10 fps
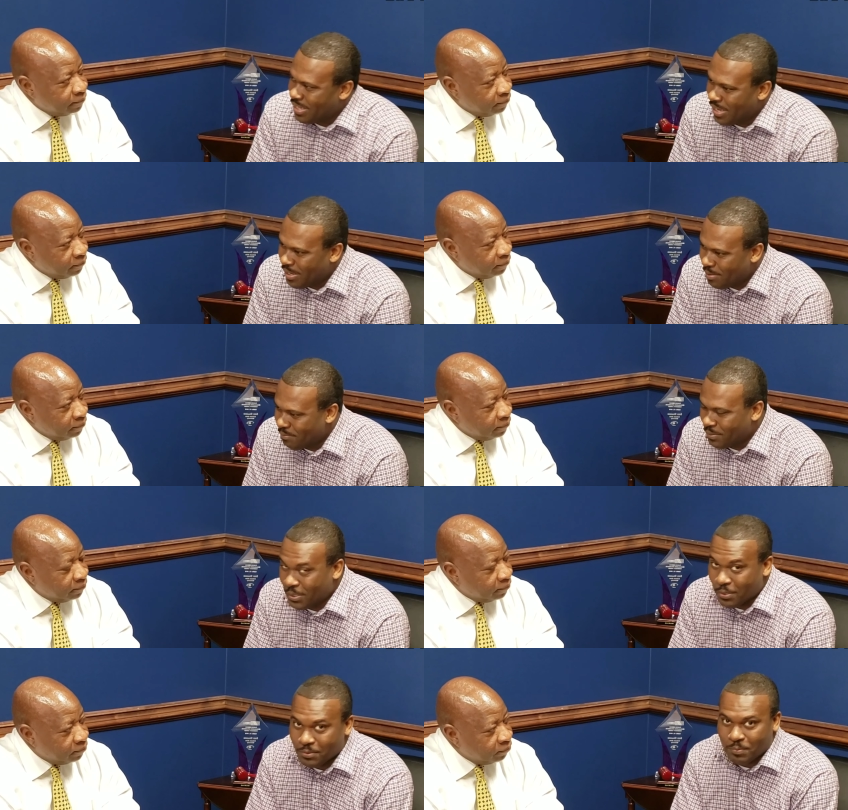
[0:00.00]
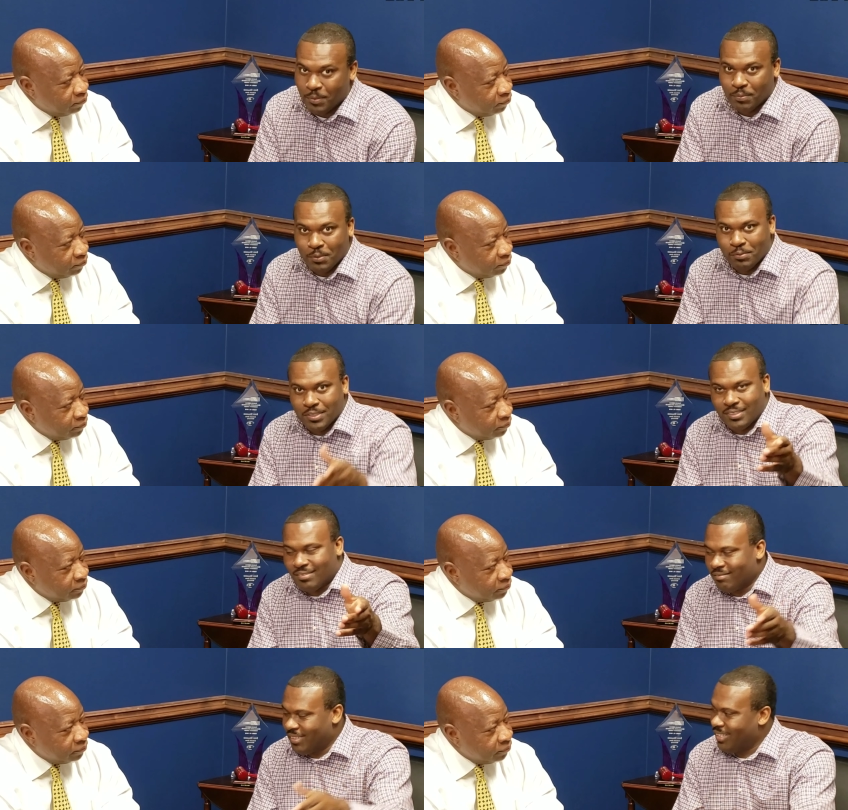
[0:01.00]
Speaker 1: Um, for those people who
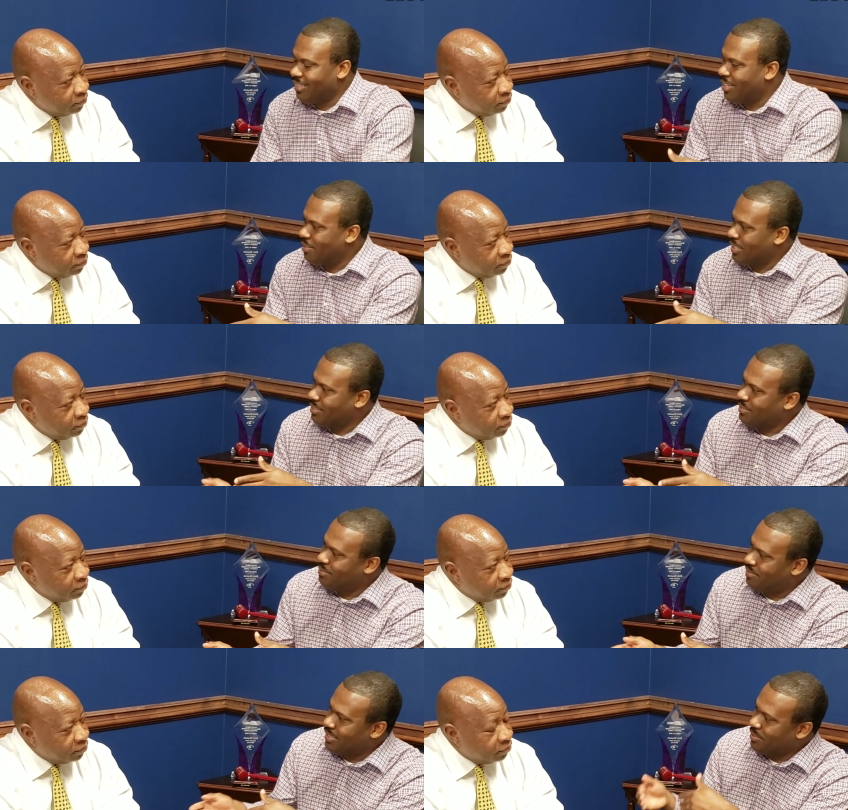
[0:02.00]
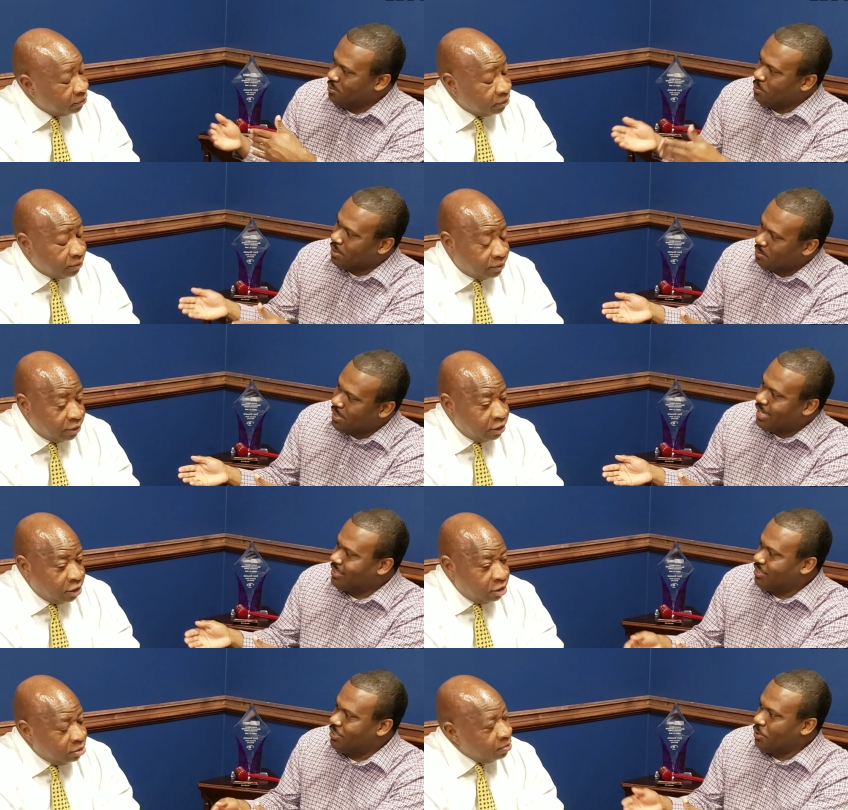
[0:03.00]
just think, oh, they just think you, you
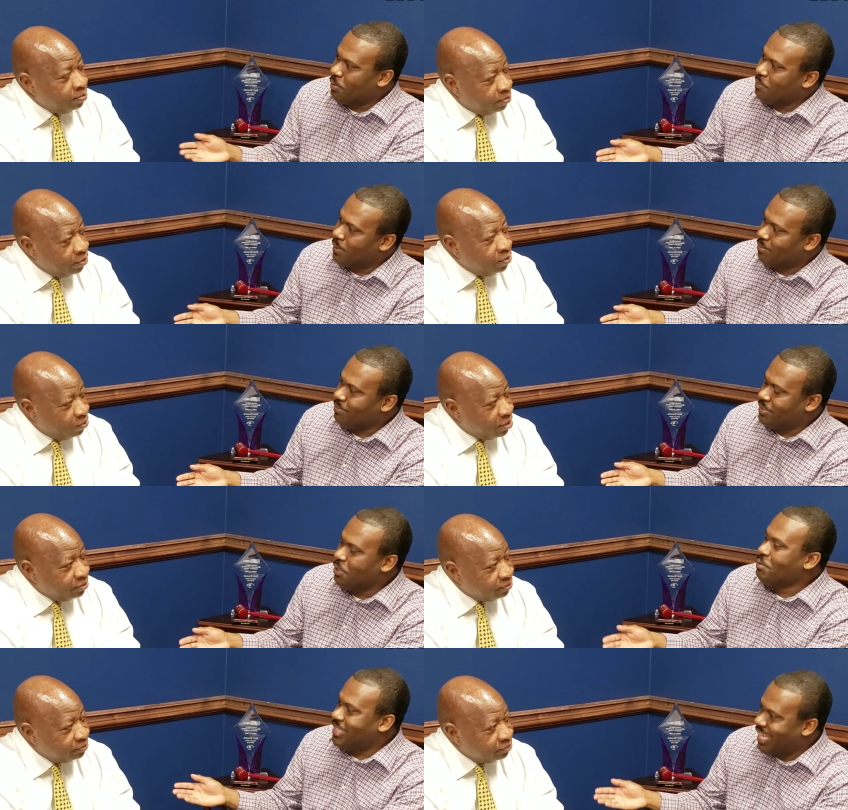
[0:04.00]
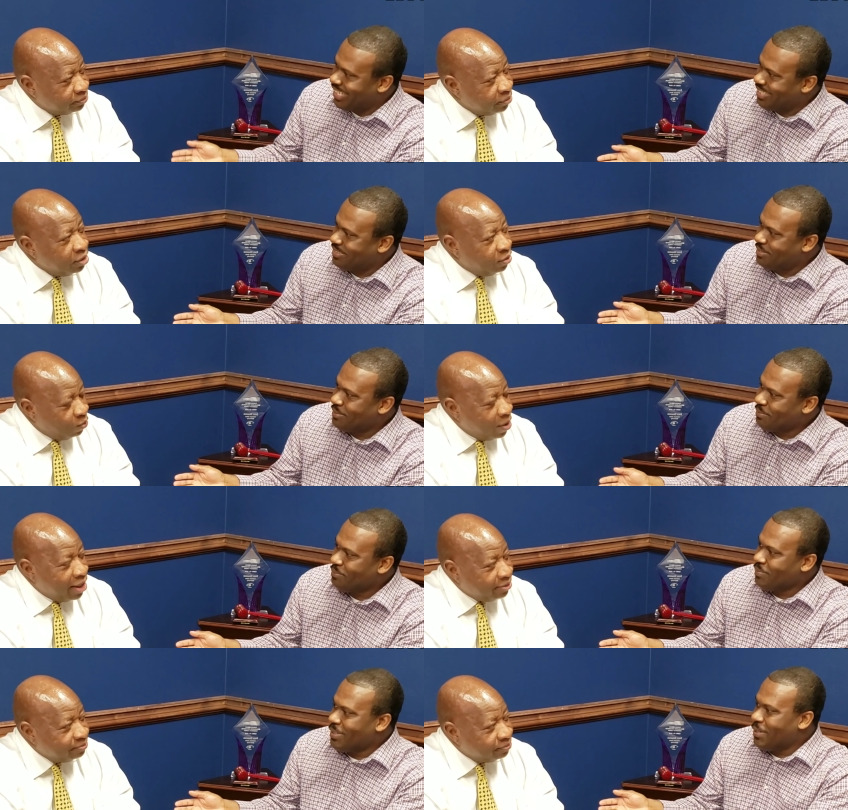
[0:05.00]
guys just show up on Tuesdays.
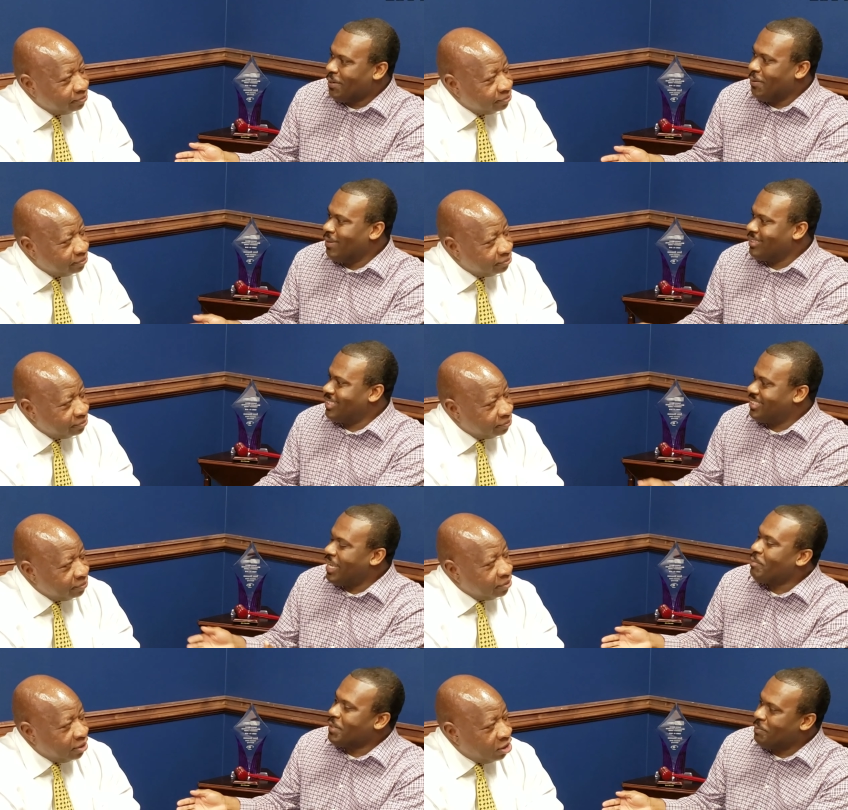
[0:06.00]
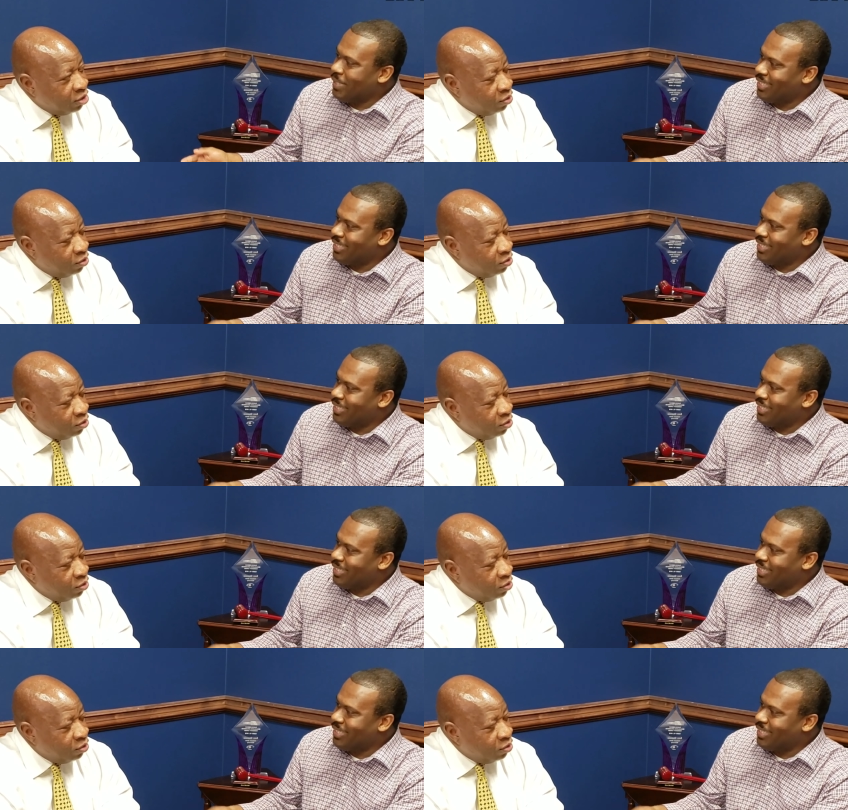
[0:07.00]
Wow. Or just neighborhood